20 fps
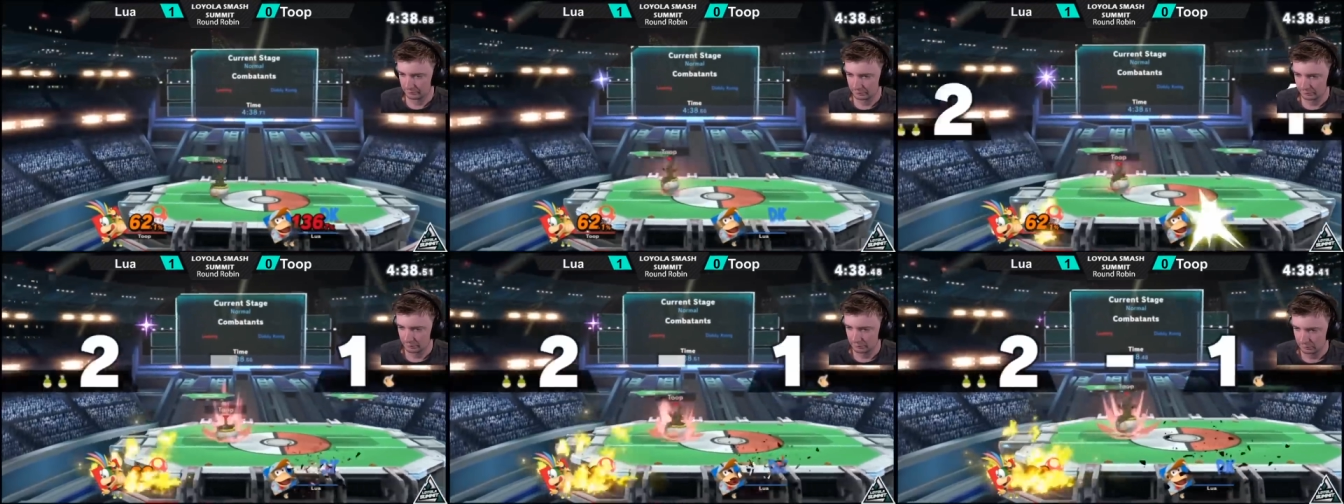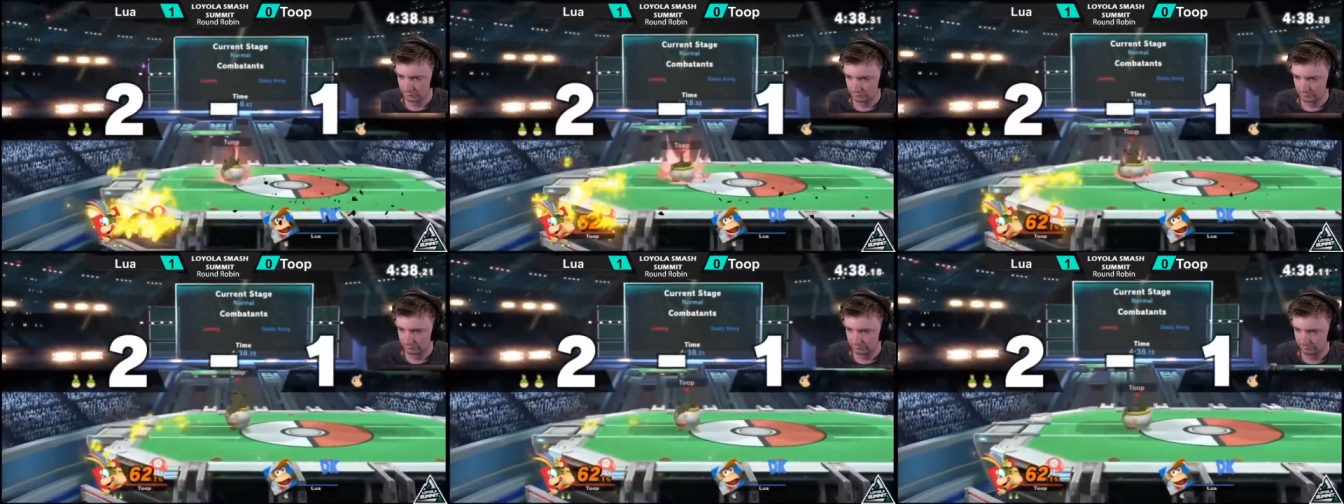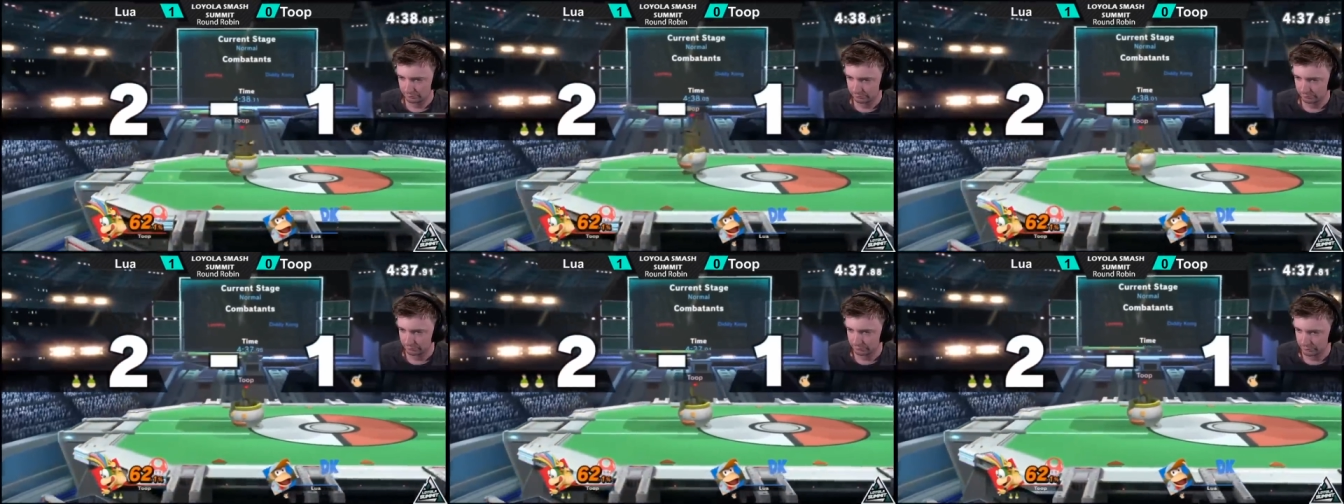Who want to take
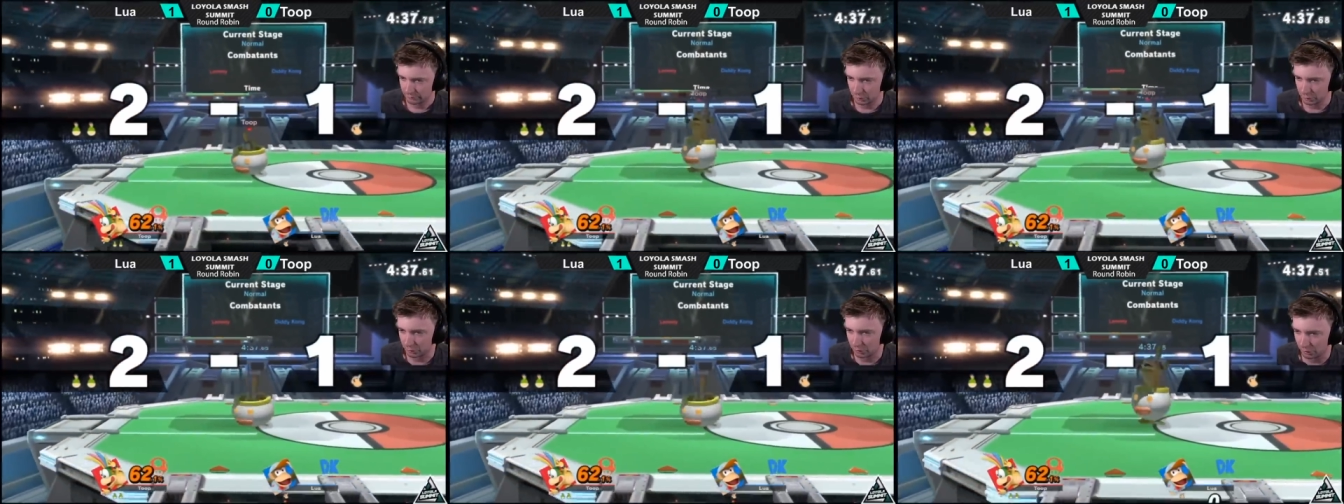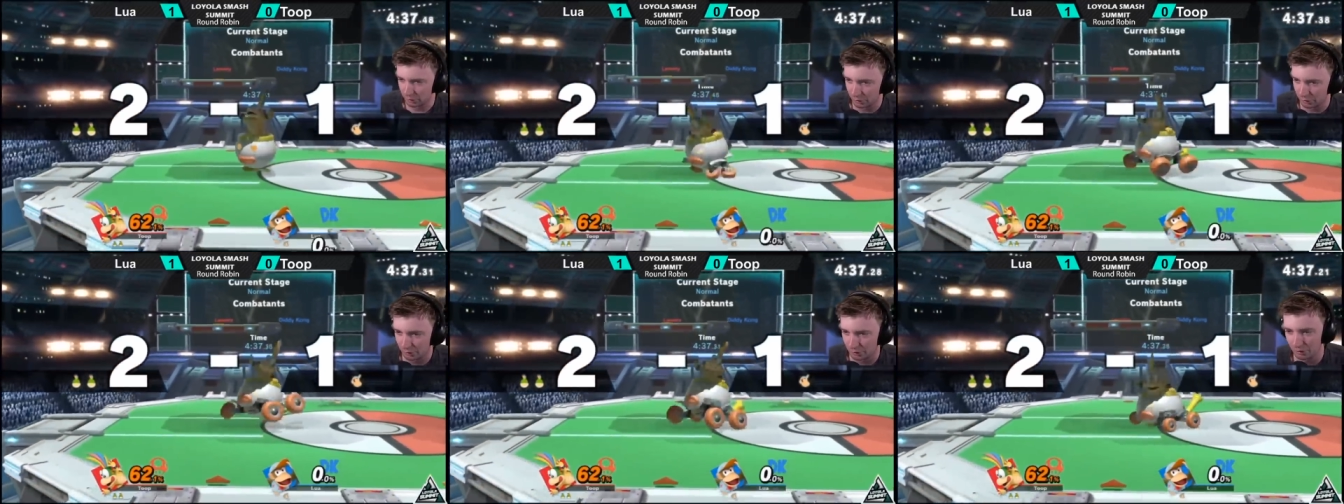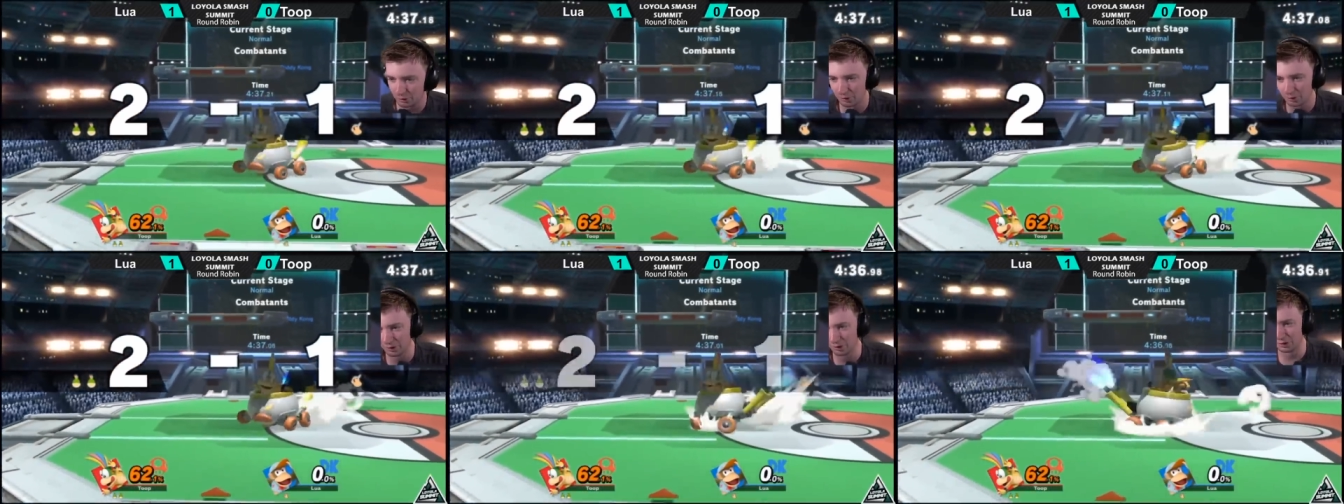this? Win? Oh,
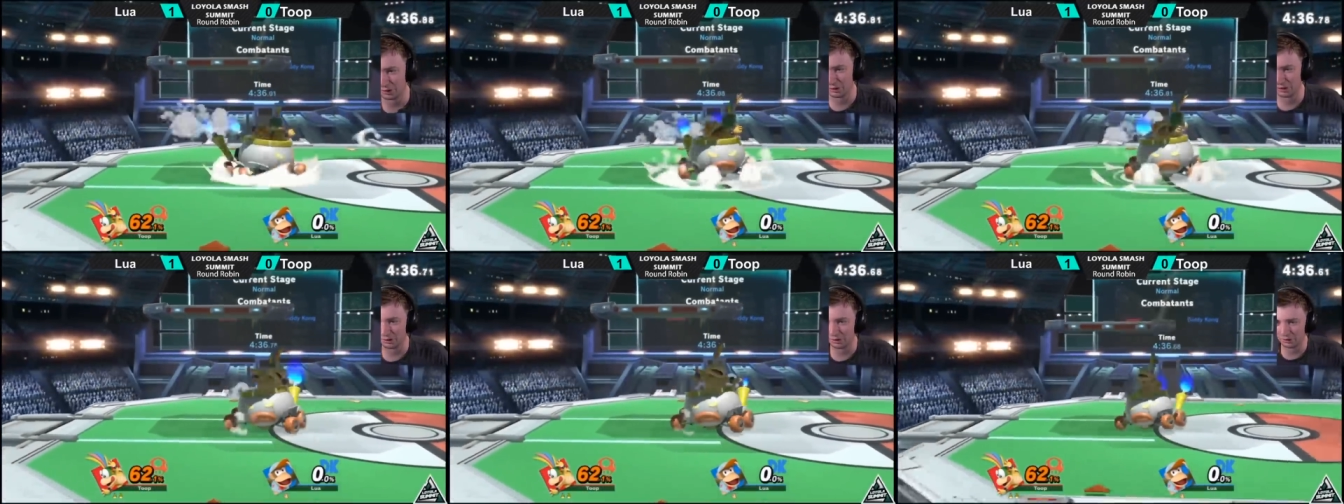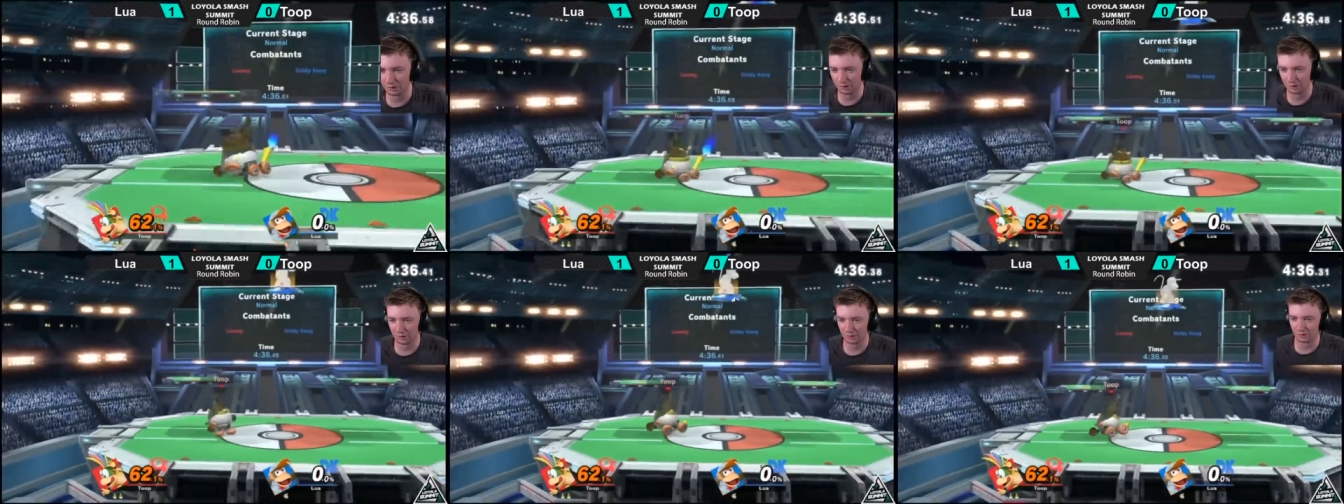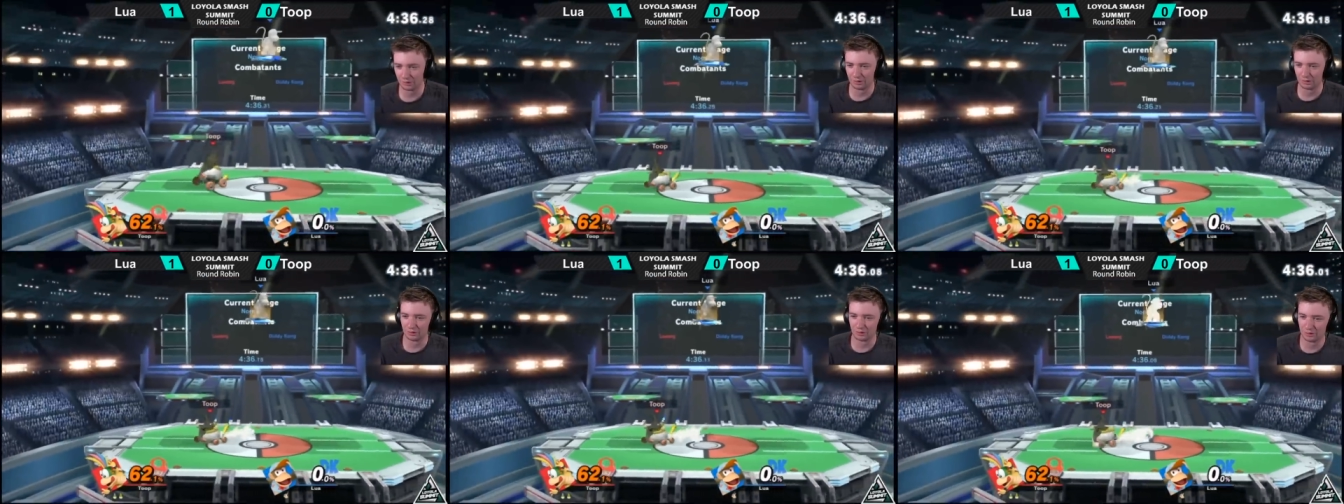
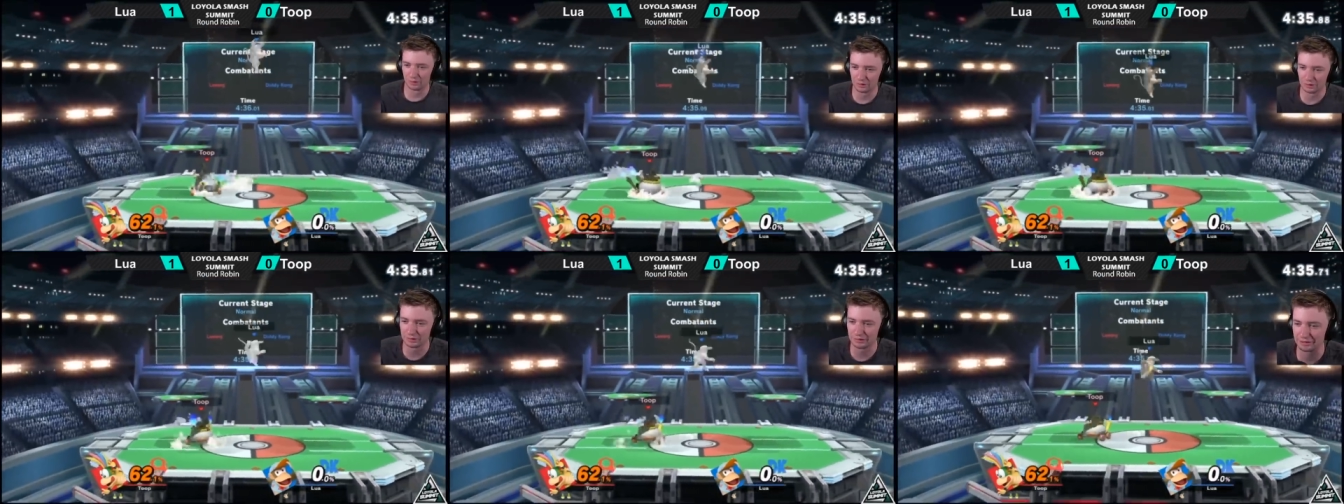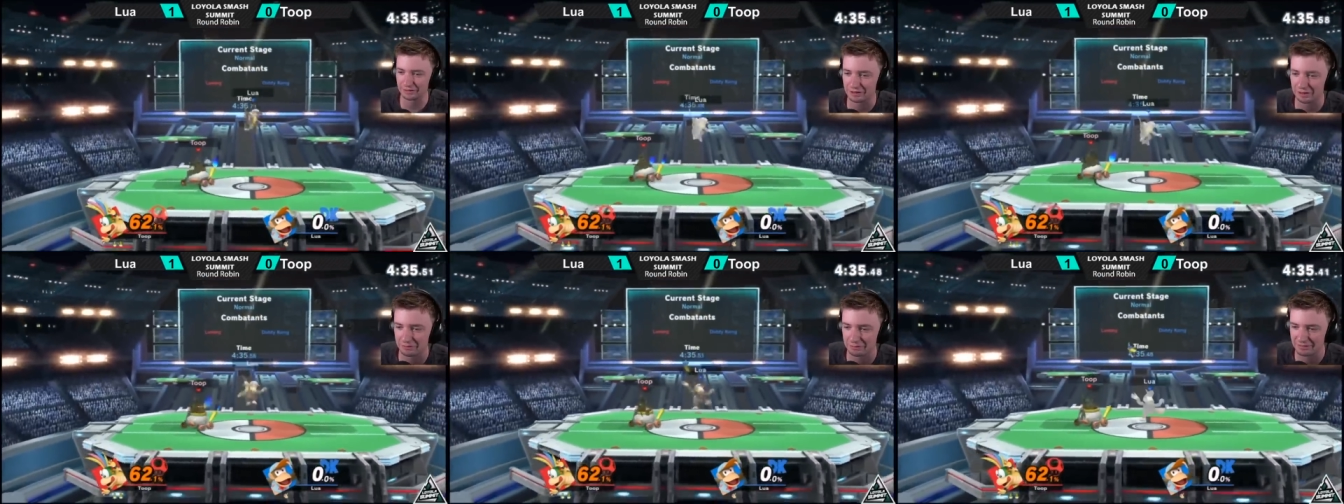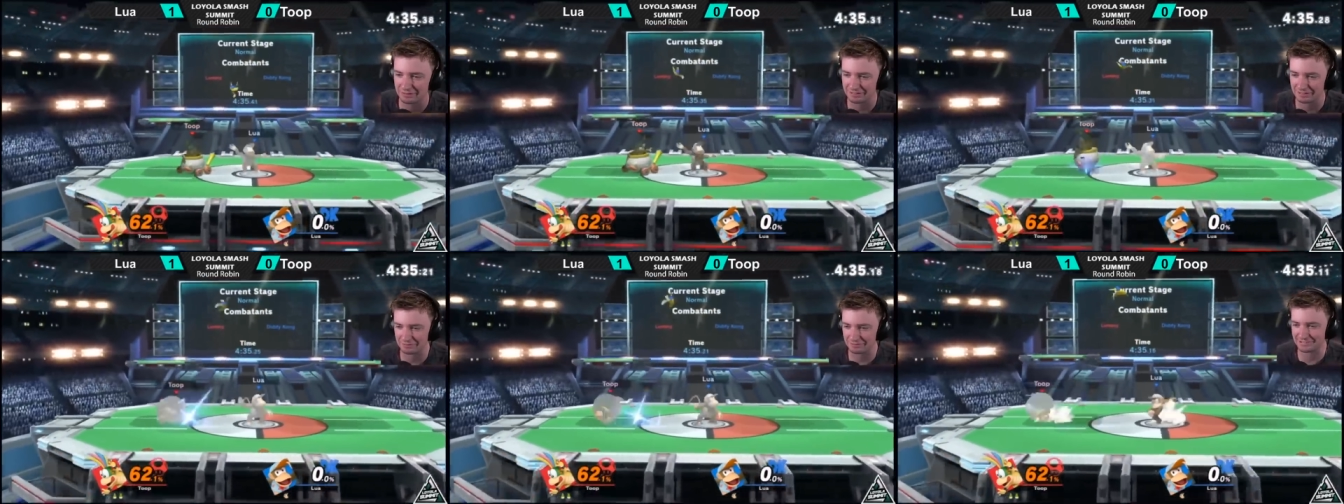oh there's gonna
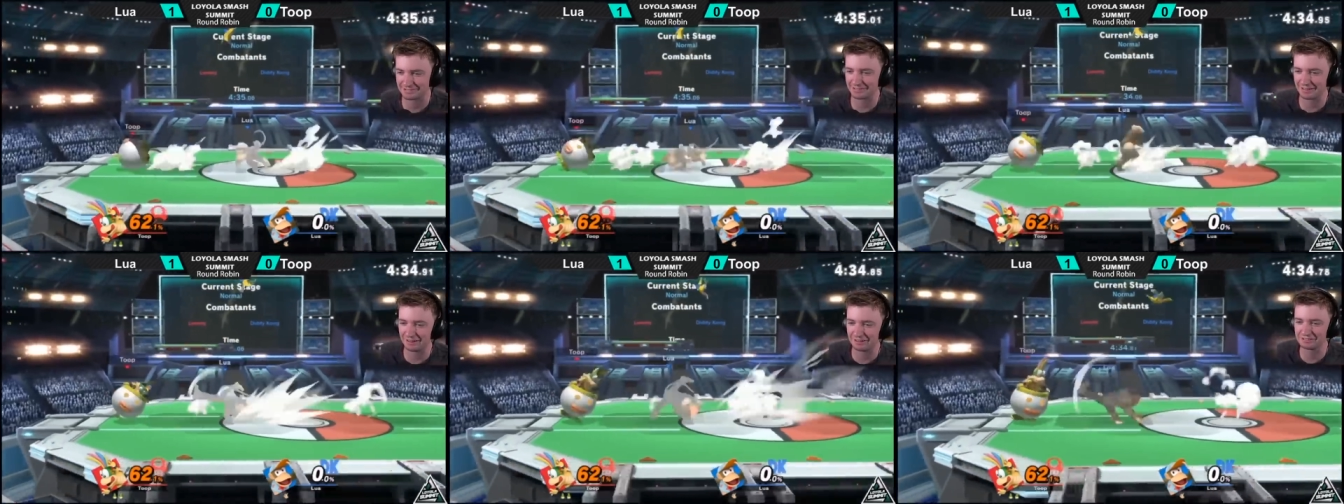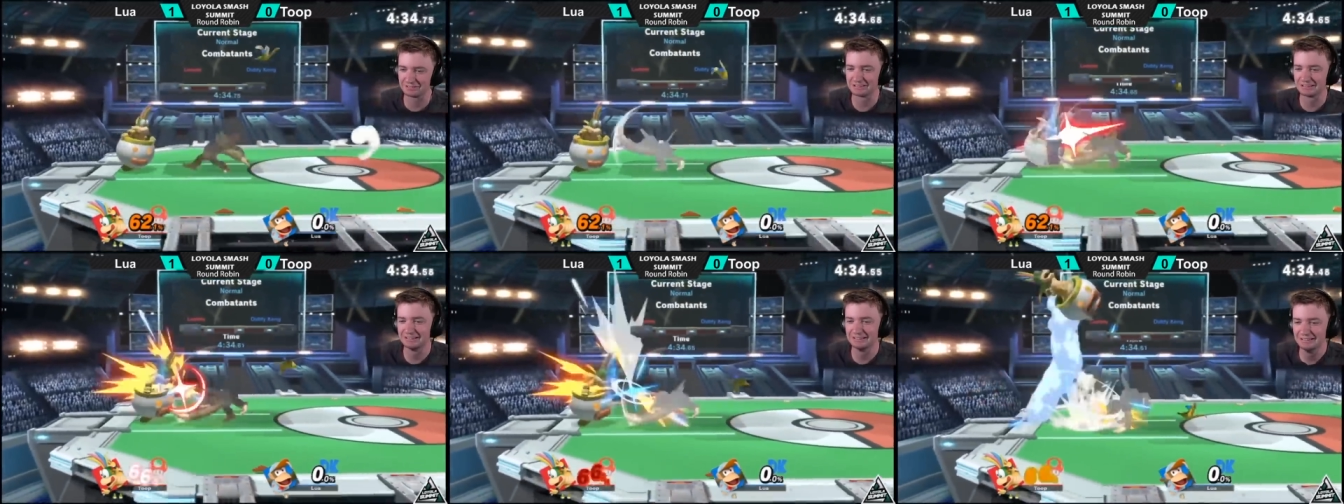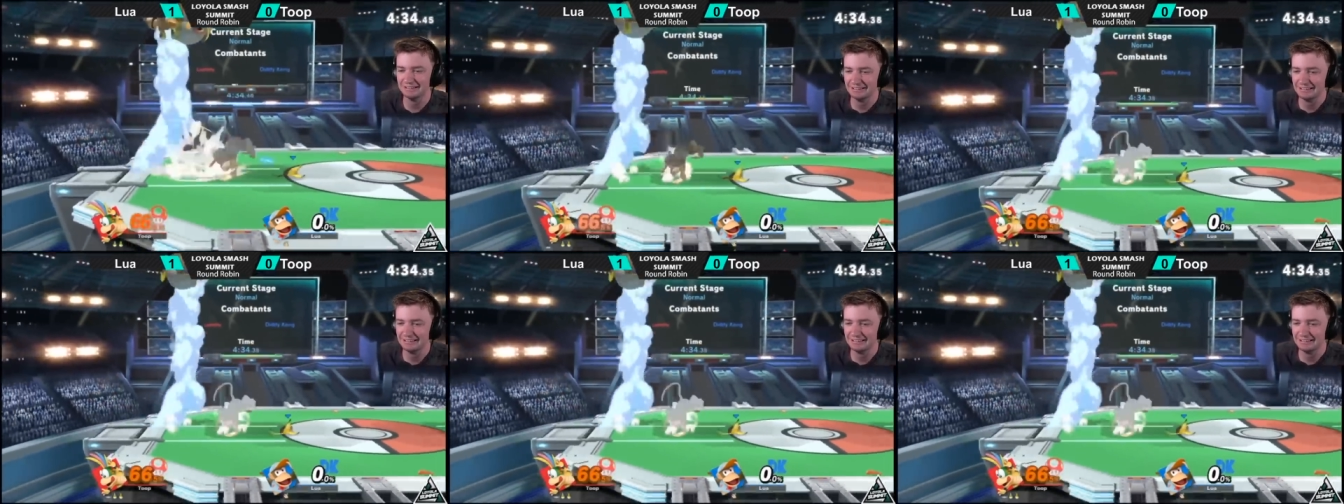be some salt.